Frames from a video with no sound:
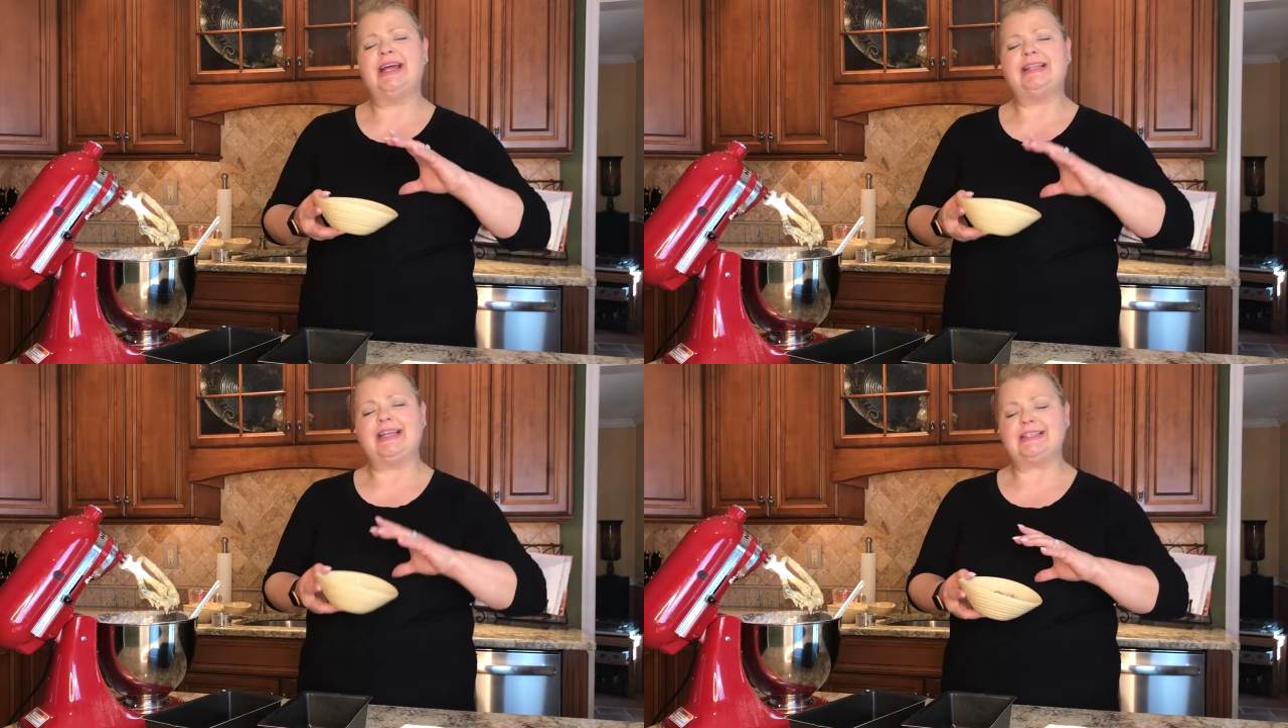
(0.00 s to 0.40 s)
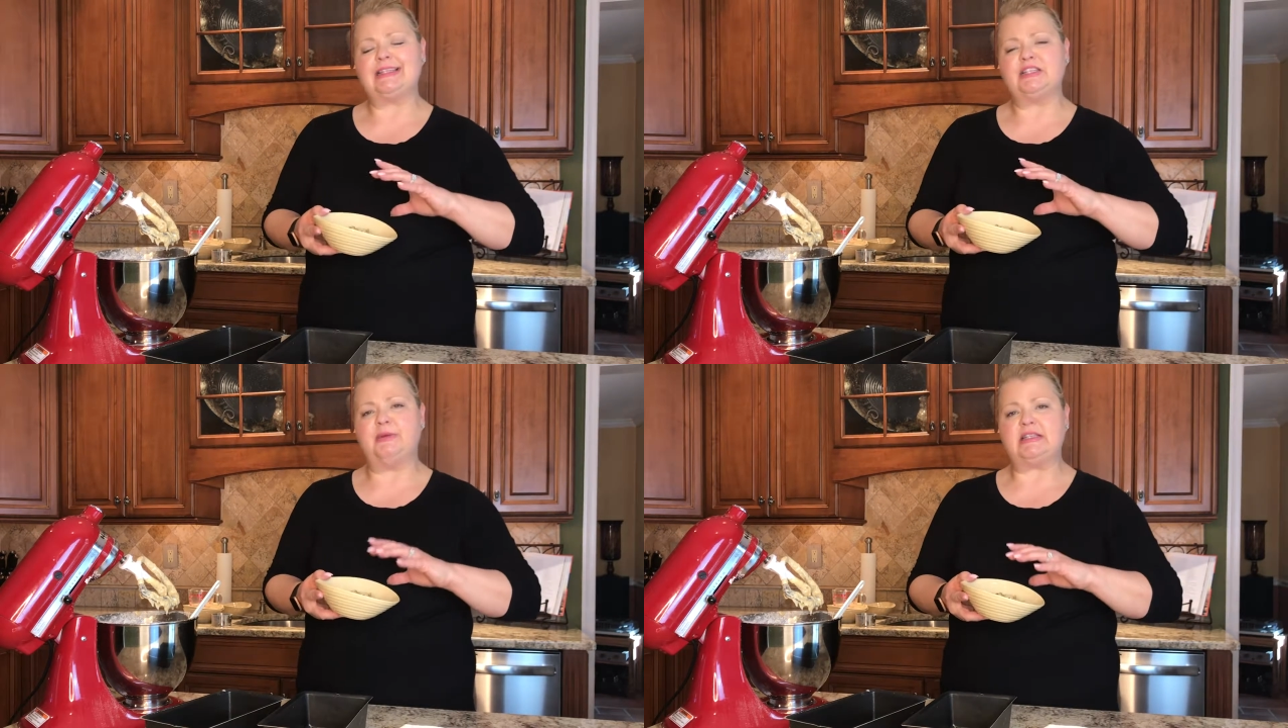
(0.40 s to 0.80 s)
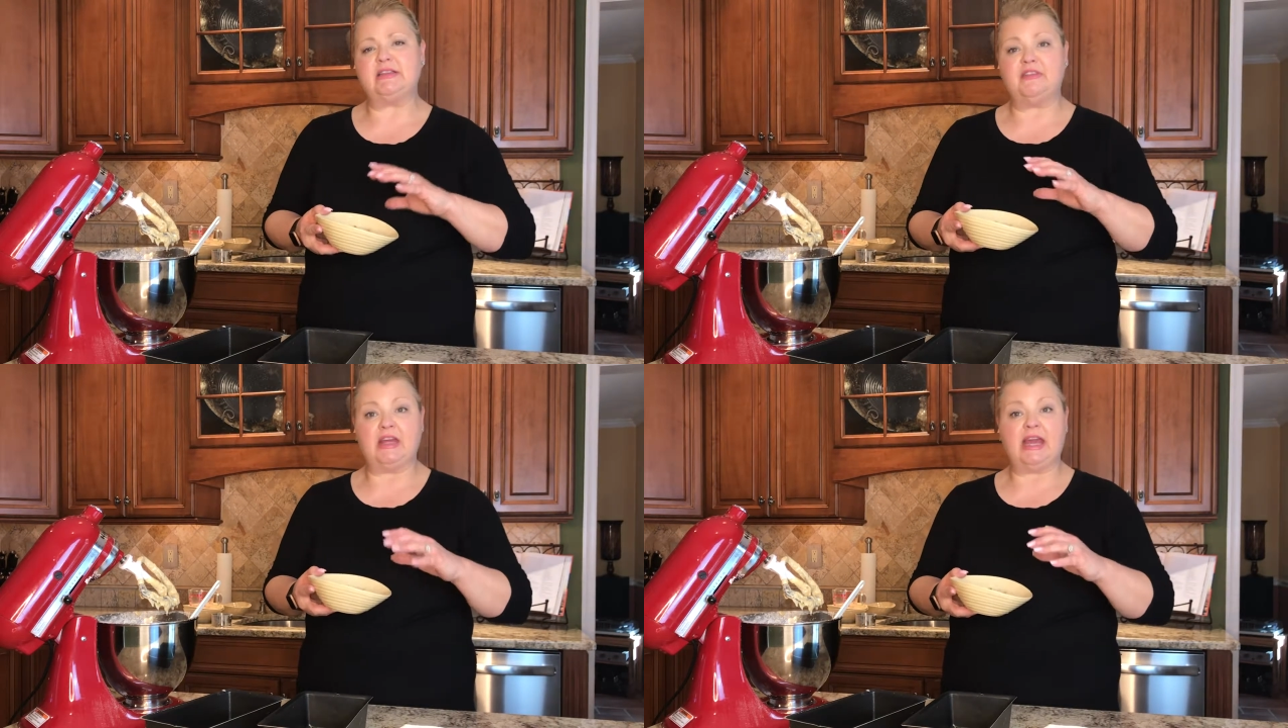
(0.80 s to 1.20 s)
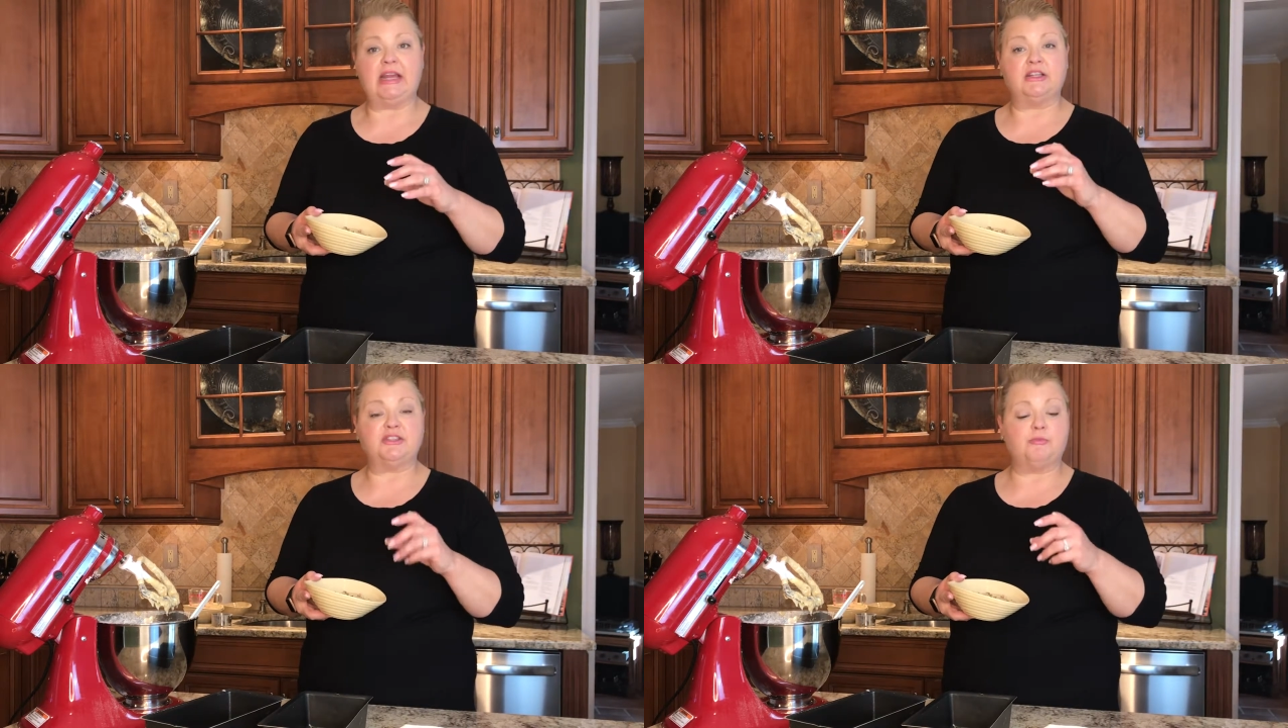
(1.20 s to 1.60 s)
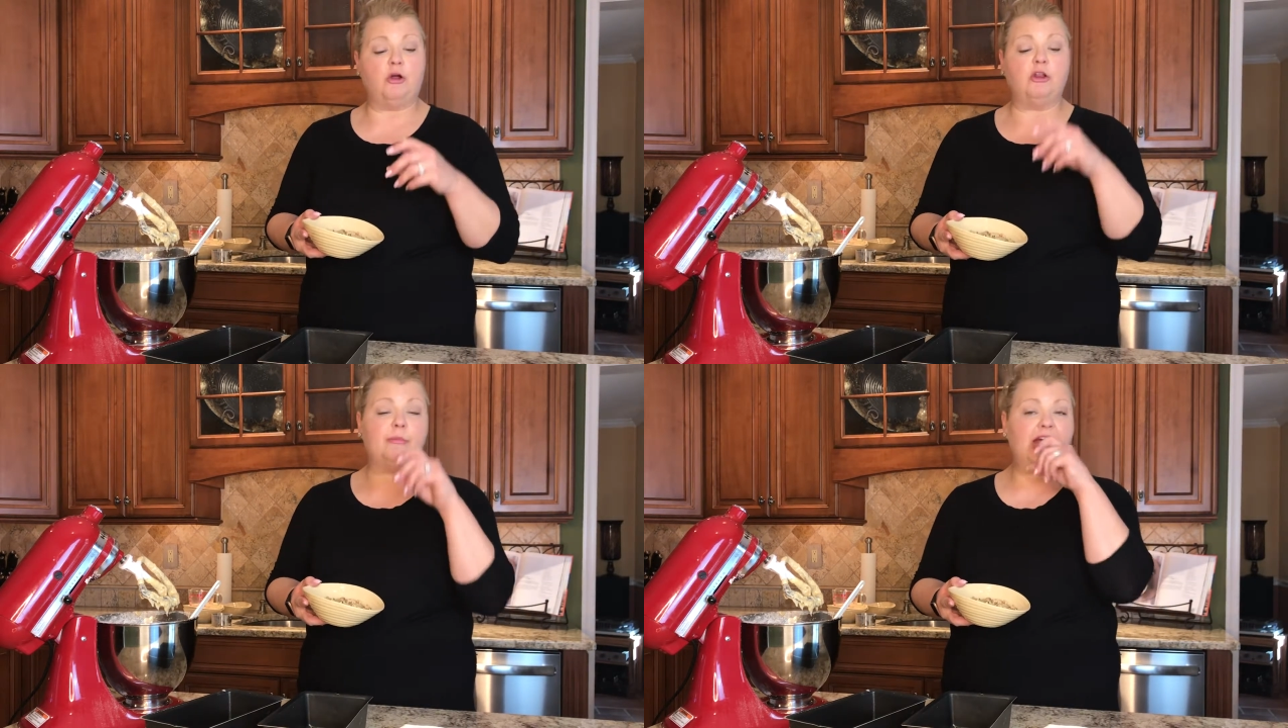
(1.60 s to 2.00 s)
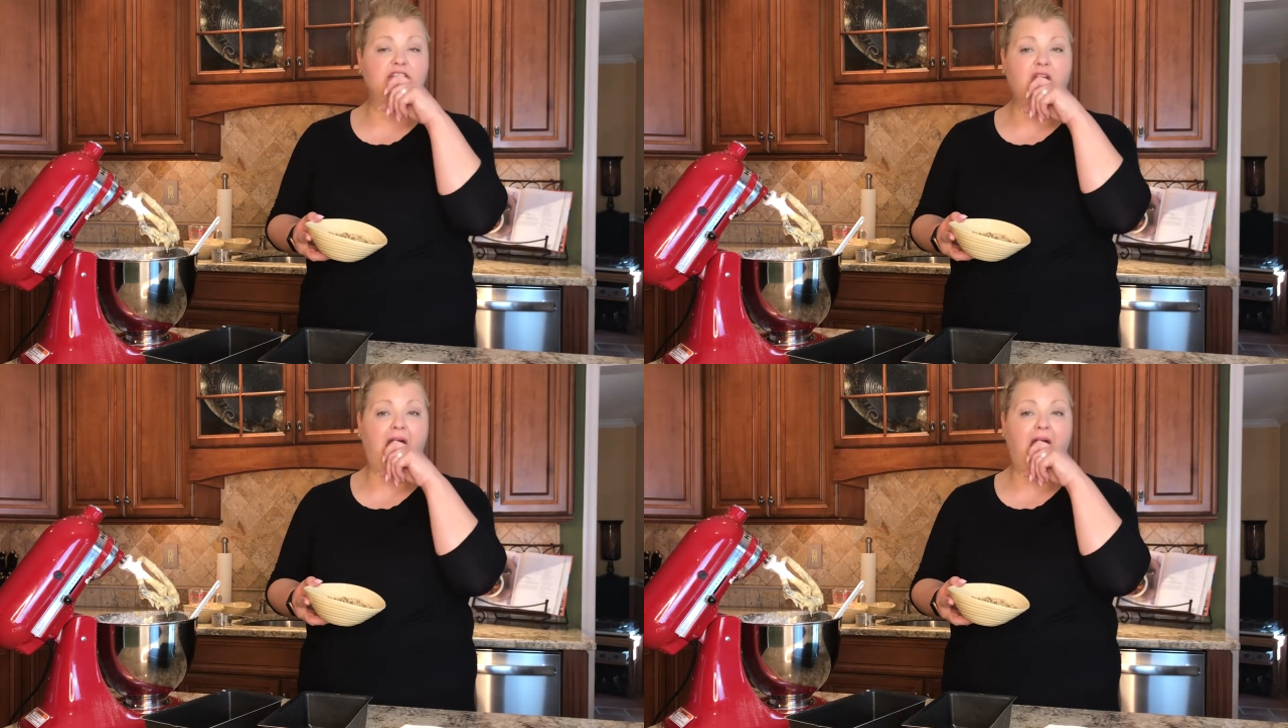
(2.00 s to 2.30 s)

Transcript: less expensive than getting a smaller batch,